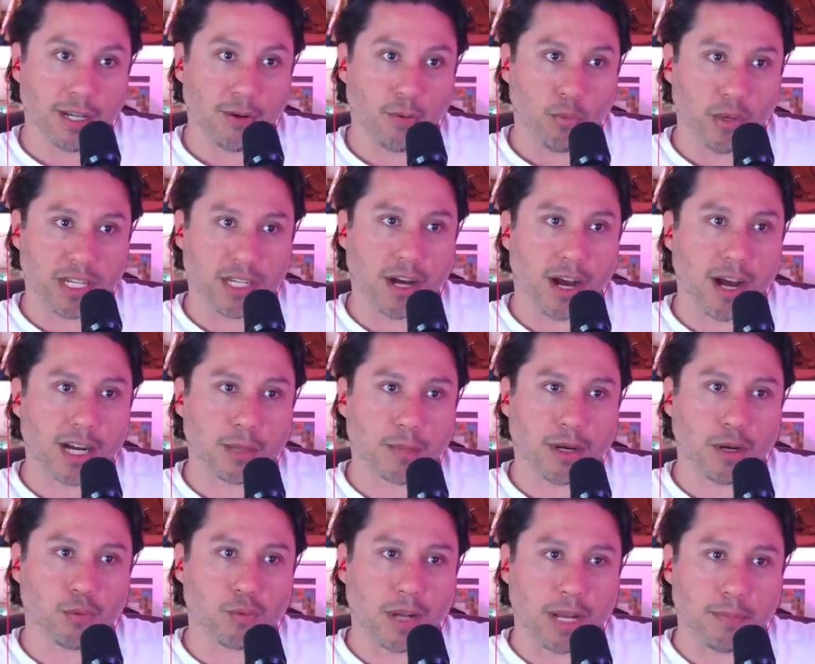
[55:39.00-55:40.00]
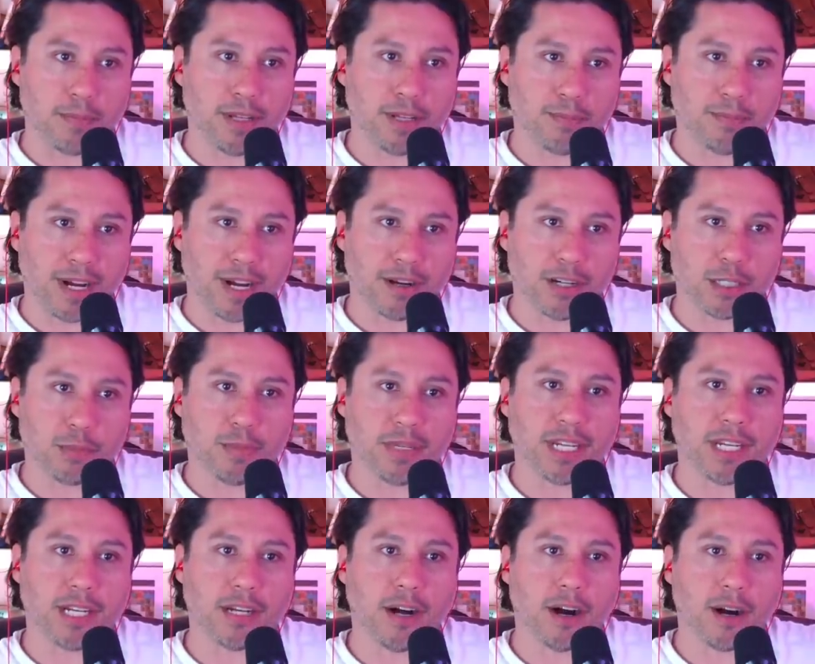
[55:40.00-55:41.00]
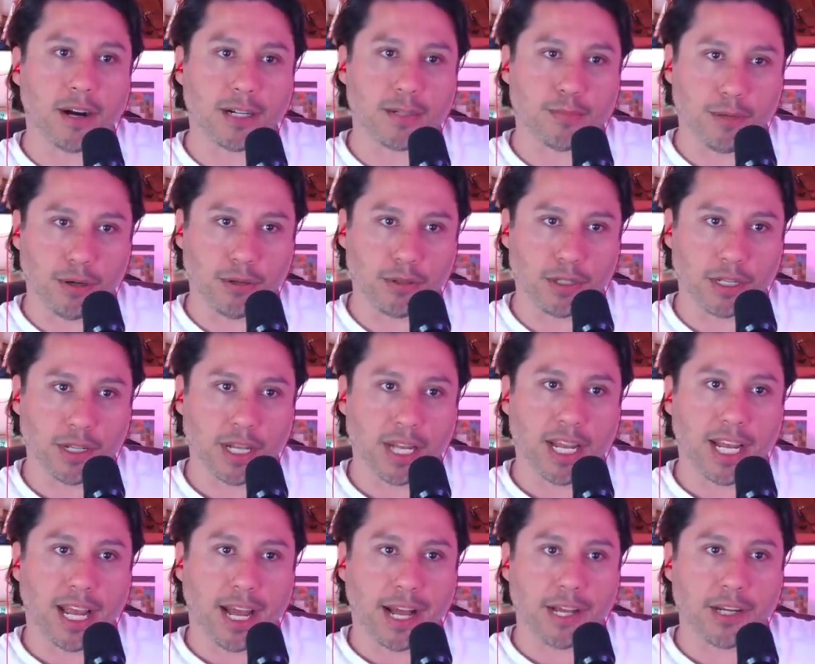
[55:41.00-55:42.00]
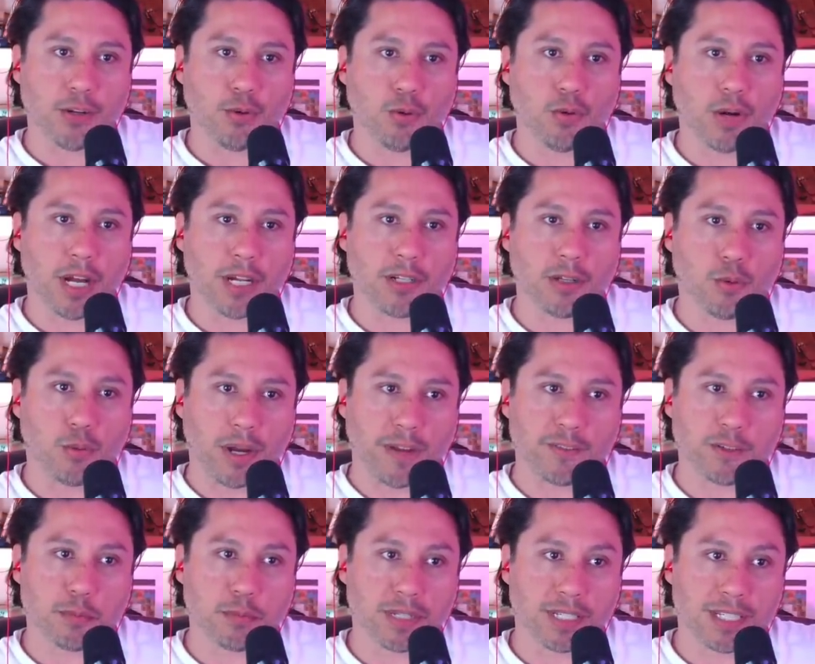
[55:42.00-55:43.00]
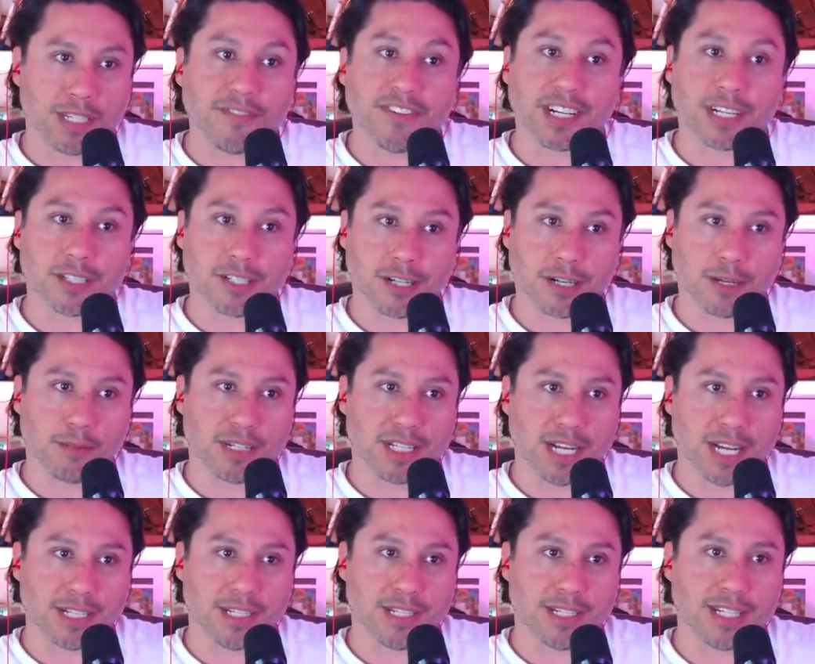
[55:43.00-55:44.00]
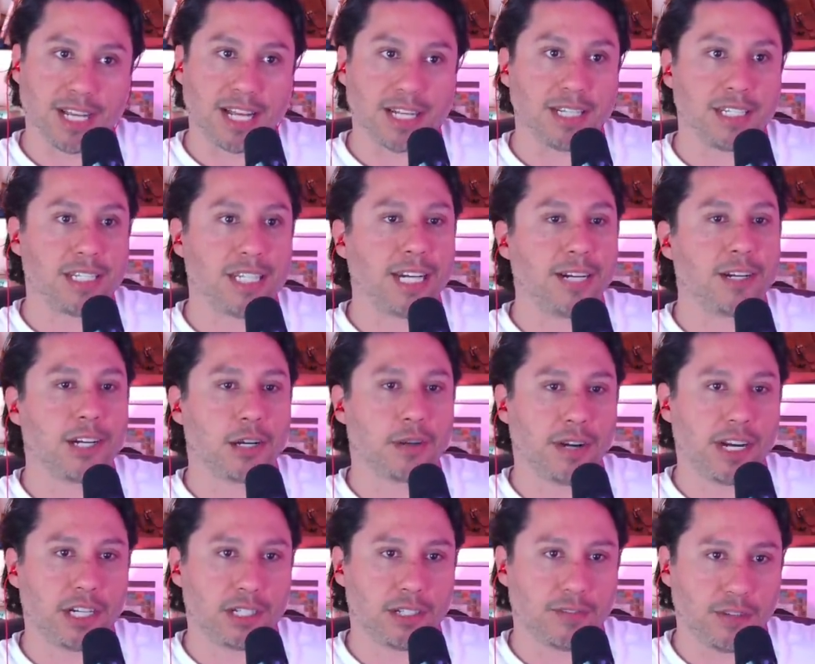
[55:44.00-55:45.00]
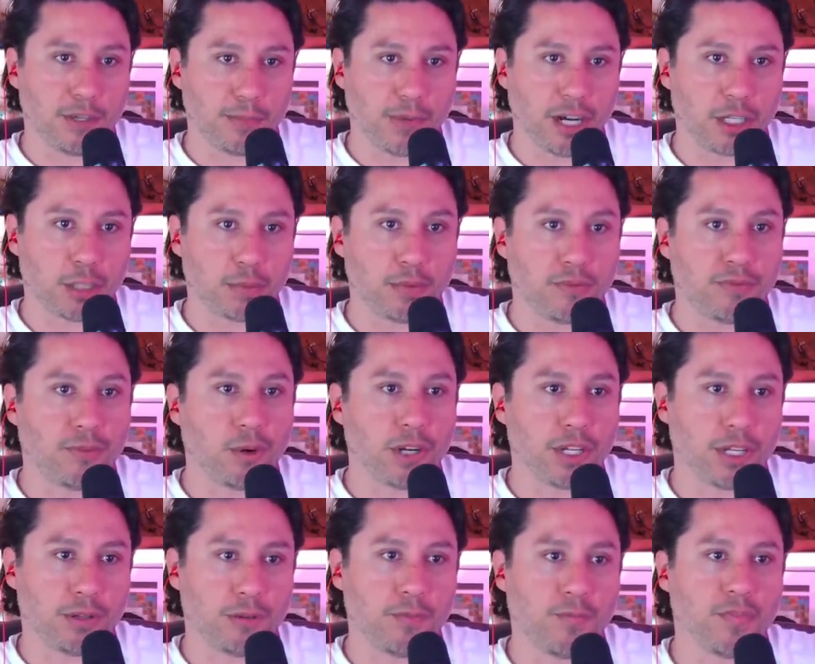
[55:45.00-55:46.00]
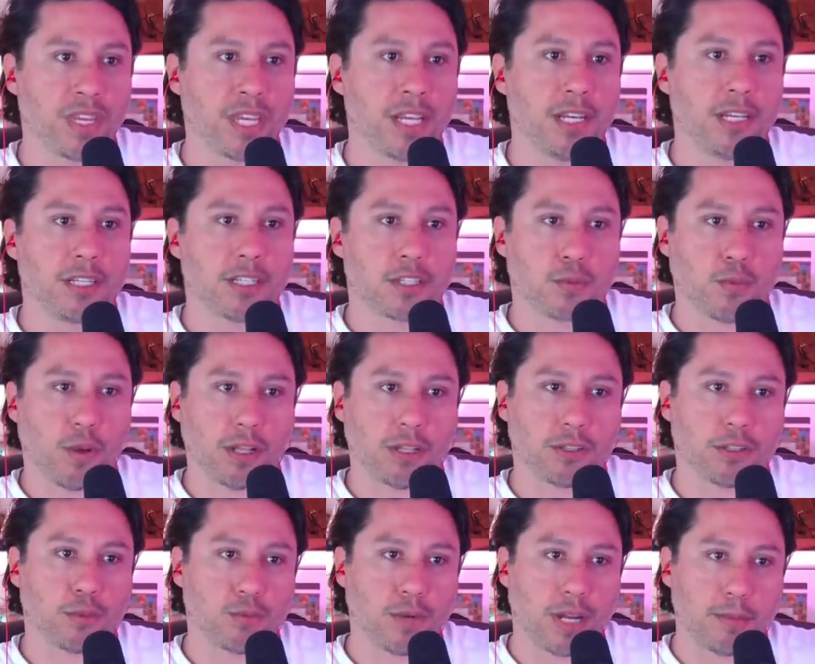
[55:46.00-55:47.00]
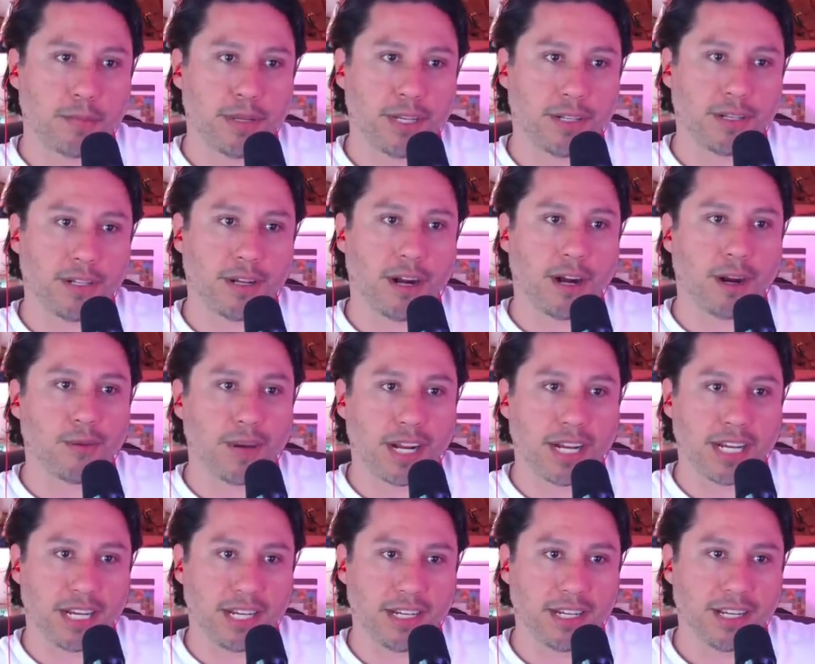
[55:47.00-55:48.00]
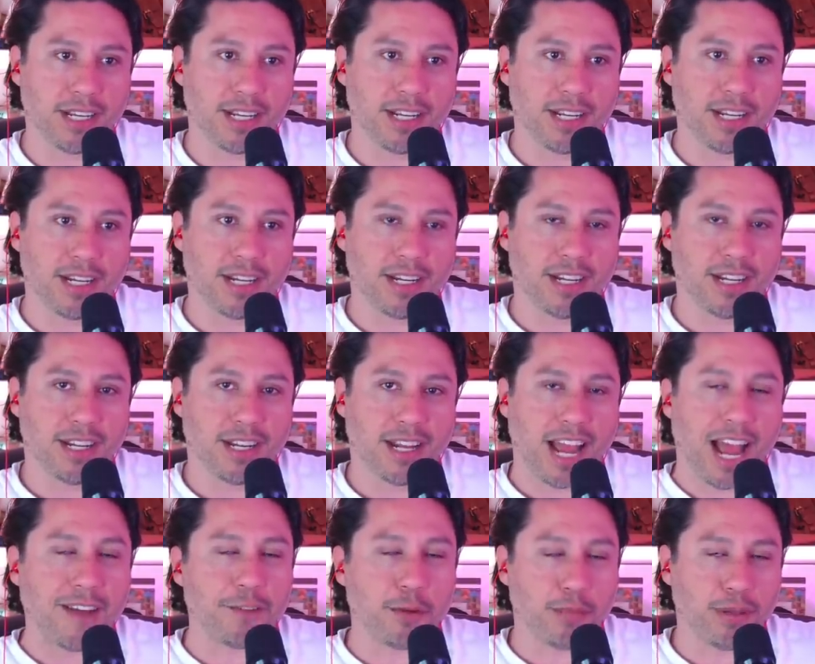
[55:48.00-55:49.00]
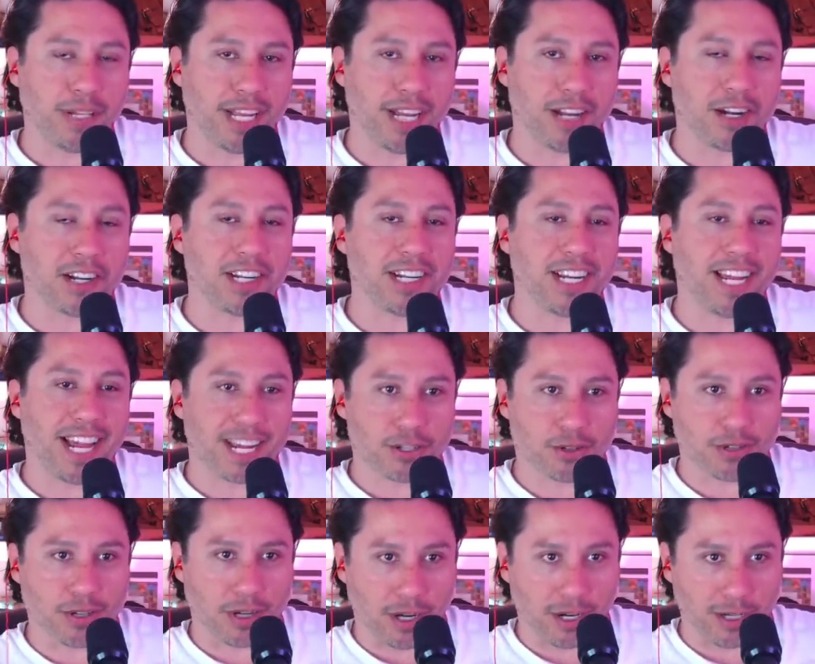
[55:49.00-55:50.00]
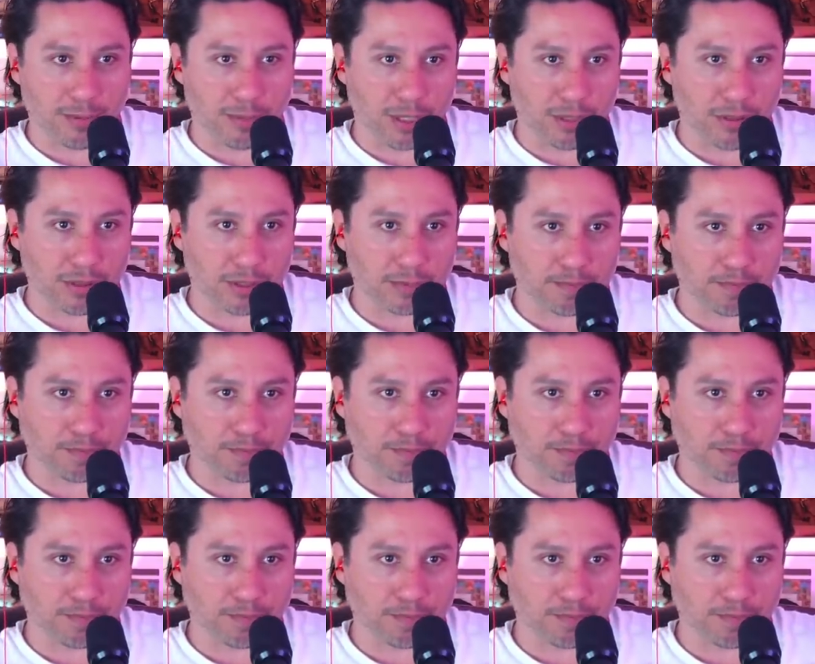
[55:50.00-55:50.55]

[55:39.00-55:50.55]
We talk about red pill marriage being hard mode, and you and your wife's specific circumstances and deterioration of your marriage before you swallowed the red pill already have you playing it on extra hard mode.